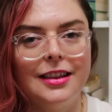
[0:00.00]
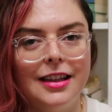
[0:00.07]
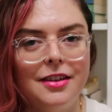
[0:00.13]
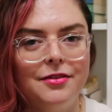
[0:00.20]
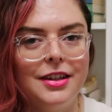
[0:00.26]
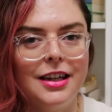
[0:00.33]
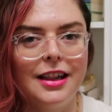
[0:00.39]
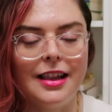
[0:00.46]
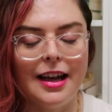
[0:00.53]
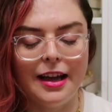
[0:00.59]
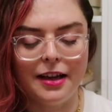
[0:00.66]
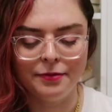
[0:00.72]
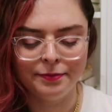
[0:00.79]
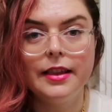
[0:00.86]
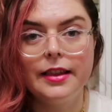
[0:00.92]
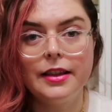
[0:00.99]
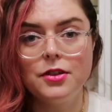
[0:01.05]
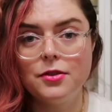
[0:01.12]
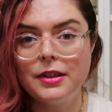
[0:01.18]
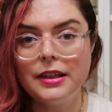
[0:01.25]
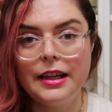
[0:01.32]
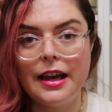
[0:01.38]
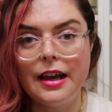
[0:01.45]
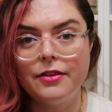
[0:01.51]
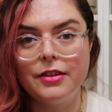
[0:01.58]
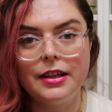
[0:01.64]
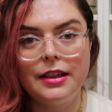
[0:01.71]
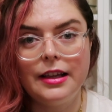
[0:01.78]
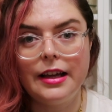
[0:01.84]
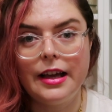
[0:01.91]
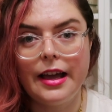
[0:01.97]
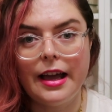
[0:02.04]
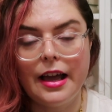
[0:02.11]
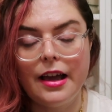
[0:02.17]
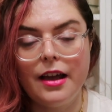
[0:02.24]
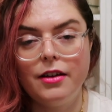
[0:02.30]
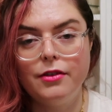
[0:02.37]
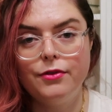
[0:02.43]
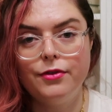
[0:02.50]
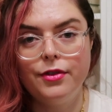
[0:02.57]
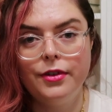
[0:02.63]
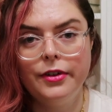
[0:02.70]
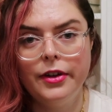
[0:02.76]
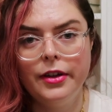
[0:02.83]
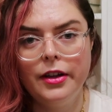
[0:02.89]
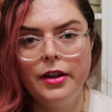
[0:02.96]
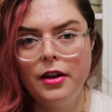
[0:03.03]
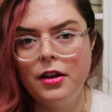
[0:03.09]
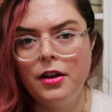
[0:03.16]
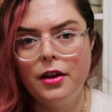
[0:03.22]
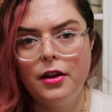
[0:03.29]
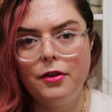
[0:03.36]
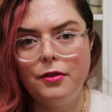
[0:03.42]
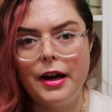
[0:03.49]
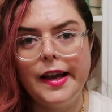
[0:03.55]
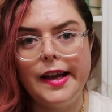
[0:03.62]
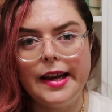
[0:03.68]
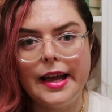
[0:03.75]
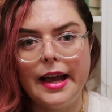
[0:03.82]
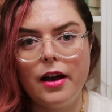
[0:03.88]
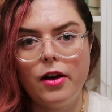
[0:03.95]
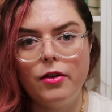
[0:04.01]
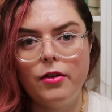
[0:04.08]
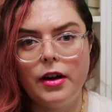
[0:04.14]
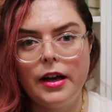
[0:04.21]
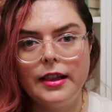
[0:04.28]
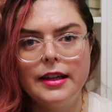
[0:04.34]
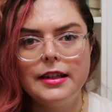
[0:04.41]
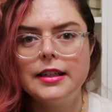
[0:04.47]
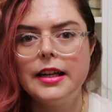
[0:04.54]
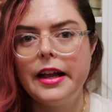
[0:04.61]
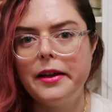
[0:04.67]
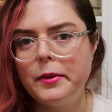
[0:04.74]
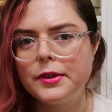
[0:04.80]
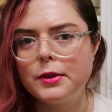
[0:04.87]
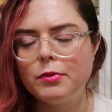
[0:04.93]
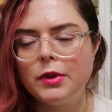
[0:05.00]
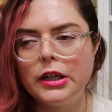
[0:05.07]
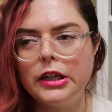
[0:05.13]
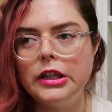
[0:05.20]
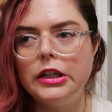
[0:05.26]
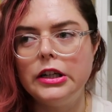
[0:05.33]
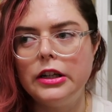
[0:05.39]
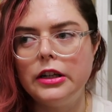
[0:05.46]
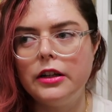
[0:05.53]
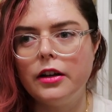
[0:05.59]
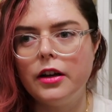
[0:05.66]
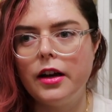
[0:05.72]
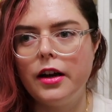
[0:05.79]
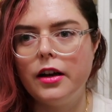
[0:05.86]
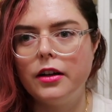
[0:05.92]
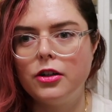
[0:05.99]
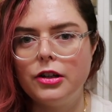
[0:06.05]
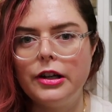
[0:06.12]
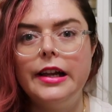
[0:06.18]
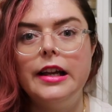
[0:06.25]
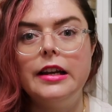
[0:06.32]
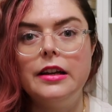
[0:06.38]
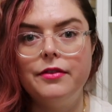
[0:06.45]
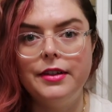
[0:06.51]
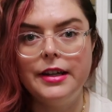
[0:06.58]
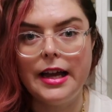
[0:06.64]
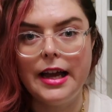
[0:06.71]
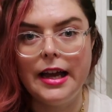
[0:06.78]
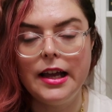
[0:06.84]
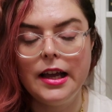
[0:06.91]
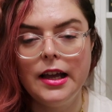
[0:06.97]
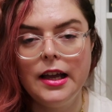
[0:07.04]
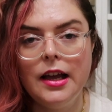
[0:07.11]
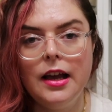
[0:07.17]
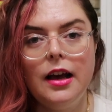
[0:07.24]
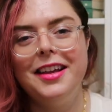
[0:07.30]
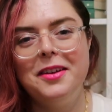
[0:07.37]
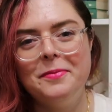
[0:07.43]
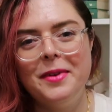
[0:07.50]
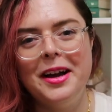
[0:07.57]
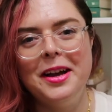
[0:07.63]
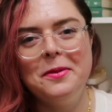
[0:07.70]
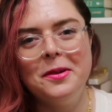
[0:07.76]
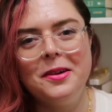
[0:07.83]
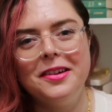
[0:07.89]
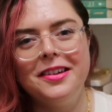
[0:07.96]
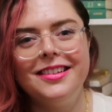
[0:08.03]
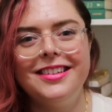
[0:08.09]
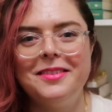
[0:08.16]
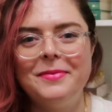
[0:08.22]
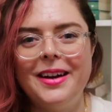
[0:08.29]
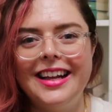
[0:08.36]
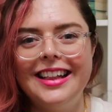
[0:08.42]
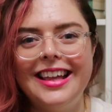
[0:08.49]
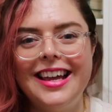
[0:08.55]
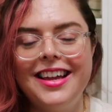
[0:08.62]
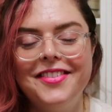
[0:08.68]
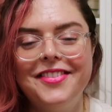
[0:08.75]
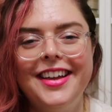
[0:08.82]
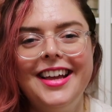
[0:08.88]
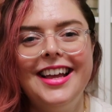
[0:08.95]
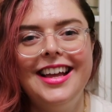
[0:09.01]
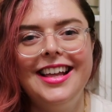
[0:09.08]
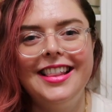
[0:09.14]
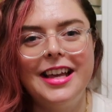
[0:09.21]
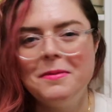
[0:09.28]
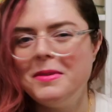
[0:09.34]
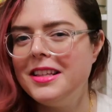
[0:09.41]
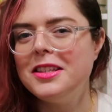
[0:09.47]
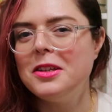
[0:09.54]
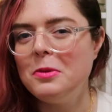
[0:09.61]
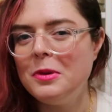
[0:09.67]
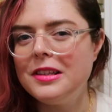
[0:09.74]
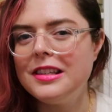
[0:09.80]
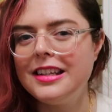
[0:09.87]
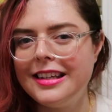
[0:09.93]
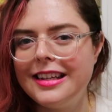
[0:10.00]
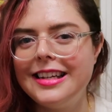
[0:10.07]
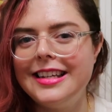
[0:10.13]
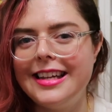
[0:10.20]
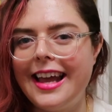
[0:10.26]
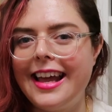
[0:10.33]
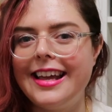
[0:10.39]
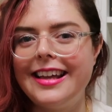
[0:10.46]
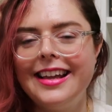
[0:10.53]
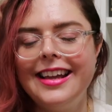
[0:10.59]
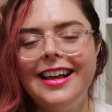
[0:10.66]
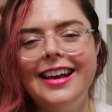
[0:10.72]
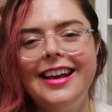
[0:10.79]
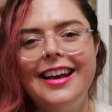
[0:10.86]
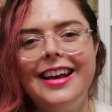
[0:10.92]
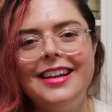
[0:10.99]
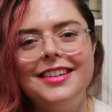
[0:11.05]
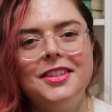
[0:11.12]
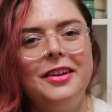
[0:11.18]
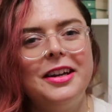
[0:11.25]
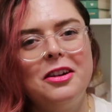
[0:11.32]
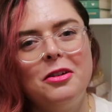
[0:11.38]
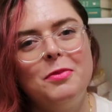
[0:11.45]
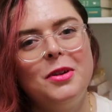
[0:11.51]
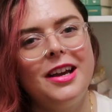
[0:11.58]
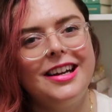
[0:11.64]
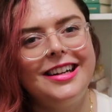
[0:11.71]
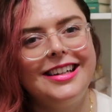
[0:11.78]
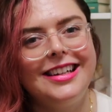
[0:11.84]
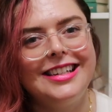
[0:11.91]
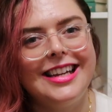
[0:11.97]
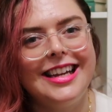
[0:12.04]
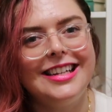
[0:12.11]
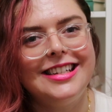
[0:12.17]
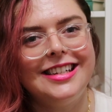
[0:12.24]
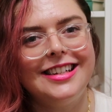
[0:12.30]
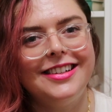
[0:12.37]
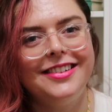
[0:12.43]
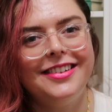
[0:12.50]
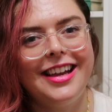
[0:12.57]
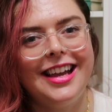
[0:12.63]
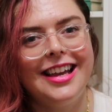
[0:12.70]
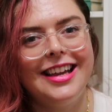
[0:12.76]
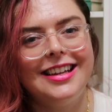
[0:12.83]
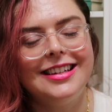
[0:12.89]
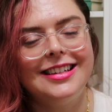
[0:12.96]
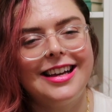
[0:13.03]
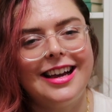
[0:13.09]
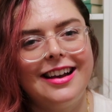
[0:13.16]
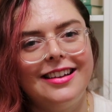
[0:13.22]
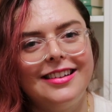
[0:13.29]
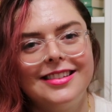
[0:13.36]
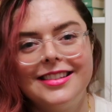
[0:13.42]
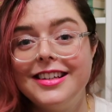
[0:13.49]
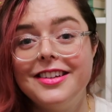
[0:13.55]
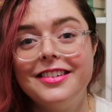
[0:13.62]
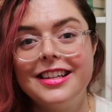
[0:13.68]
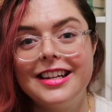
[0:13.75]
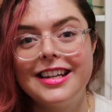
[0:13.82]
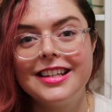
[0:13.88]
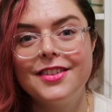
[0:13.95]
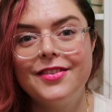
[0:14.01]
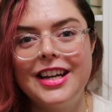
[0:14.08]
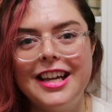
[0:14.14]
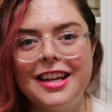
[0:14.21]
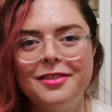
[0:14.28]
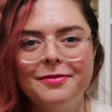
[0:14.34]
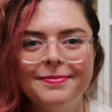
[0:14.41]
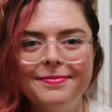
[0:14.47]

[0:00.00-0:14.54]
Loved it a lot. That's really everything I have right now. I think today was a pretty good uh, creative day. In my world, in my life, that means it was a good day. Uh, so I hope you had a good day too, and I'll see you in the next video.